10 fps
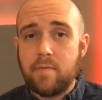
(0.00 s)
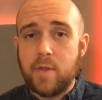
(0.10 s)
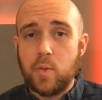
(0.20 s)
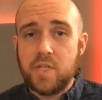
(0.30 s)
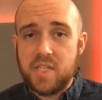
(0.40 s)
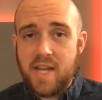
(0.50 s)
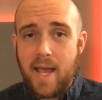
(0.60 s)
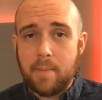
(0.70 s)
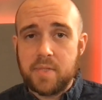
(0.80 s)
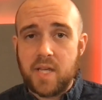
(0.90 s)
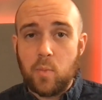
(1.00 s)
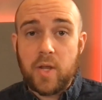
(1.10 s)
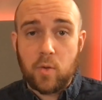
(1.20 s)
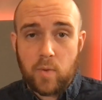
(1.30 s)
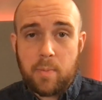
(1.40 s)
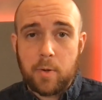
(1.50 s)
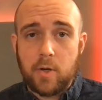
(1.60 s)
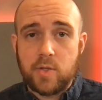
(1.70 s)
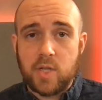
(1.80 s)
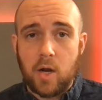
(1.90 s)
those steps and we can
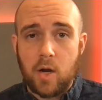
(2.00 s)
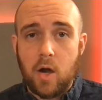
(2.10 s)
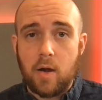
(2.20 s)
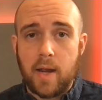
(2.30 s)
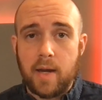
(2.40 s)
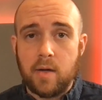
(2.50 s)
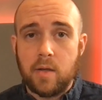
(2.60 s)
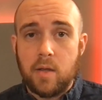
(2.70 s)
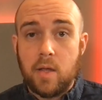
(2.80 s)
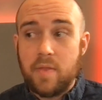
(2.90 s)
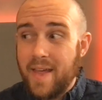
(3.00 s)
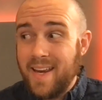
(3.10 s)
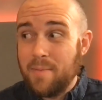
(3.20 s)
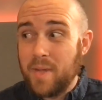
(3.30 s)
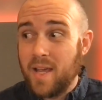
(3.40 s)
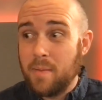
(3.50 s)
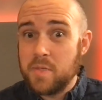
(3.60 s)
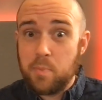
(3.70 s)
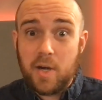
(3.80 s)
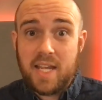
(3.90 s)
reproduce it on our end, then it
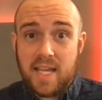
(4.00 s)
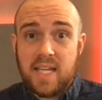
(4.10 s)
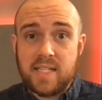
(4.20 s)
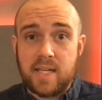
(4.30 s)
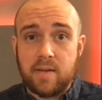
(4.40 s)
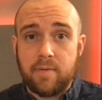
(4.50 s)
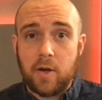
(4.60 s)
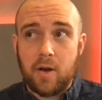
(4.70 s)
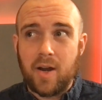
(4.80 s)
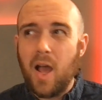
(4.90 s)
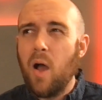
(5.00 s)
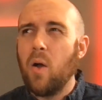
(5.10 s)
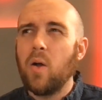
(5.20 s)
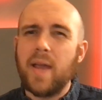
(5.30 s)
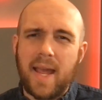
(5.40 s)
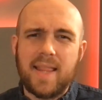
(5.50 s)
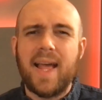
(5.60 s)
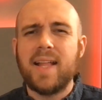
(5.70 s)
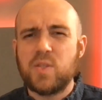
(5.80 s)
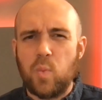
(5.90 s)
becomes pretty easy to figure out, oh, okay,
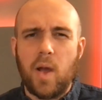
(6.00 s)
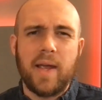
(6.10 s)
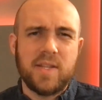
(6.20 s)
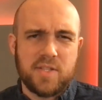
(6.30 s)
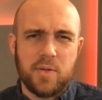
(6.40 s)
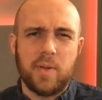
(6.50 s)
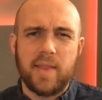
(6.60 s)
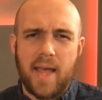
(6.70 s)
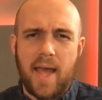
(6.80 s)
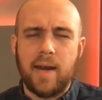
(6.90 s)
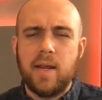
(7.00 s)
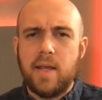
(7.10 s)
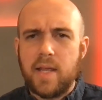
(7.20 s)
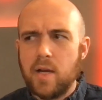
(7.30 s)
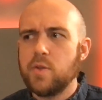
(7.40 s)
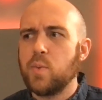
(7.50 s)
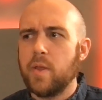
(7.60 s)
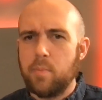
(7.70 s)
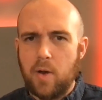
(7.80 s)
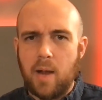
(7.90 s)
that's why it's doing that. Here's where
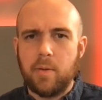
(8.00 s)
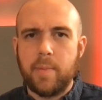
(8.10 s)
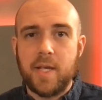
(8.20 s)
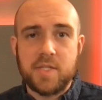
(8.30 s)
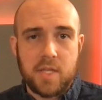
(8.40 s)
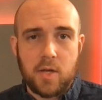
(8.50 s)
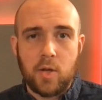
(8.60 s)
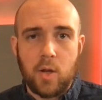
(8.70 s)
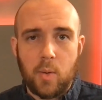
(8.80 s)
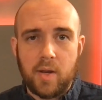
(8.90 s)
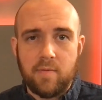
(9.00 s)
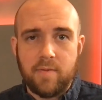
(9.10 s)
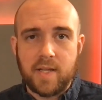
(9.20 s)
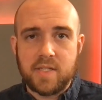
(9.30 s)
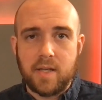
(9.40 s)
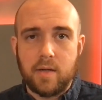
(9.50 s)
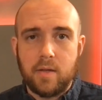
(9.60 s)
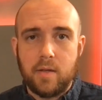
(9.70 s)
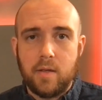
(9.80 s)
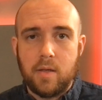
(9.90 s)
the problem is, and then you can go in and fix it.
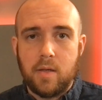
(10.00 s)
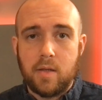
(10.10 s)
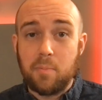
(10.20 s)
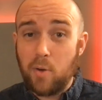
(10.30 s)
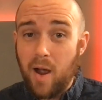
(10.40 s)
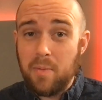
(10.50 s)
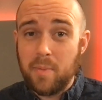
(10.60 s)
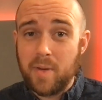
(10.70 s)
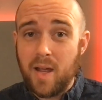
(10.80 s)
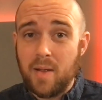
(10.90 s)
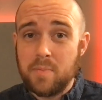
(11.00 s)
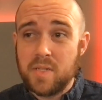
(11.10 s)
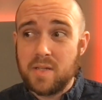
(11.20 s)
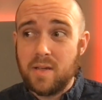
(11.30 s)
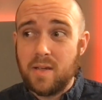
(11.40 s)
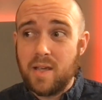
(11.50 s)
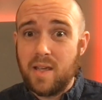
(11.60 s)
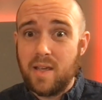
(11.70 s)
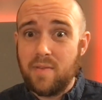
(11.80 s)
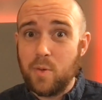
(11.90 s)
The problem comes
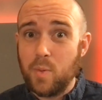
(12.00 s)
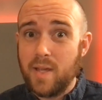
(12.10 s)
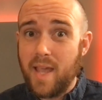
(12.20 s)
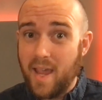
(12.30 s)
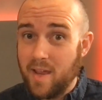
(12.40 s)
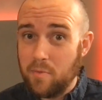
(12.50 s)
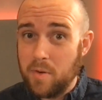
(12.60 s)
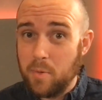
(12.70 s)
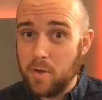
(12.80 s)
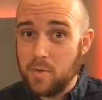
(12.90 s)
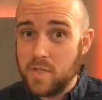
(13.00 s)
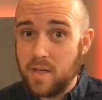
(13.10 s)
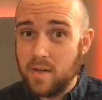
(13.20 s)
if you can't reproduce it.